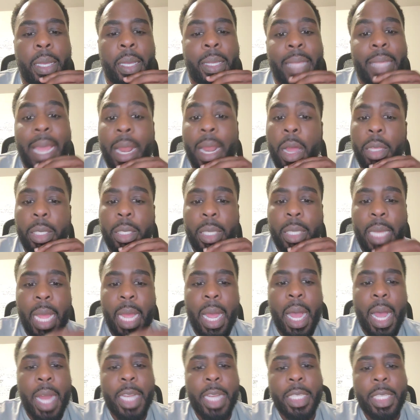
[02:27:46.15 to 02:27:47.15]
that also
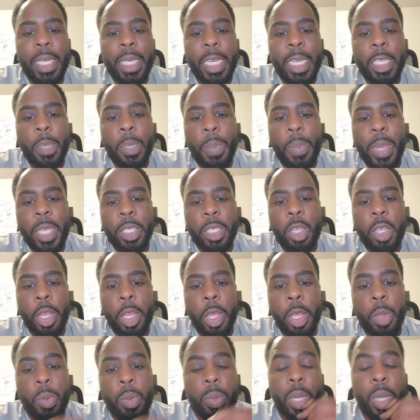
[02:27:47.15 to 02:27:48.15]
now, honestly, it depends on
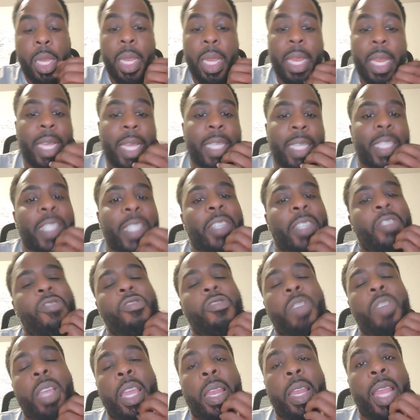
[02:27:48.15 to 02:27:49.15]
you. Clinics
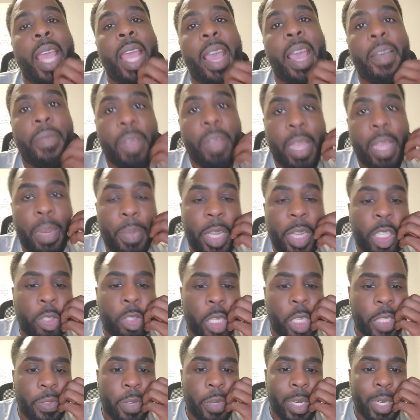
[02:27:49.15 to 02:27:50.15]
can be
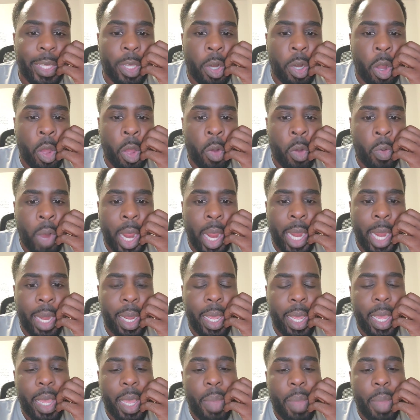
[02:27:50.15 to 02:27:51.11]
stressful in their own right.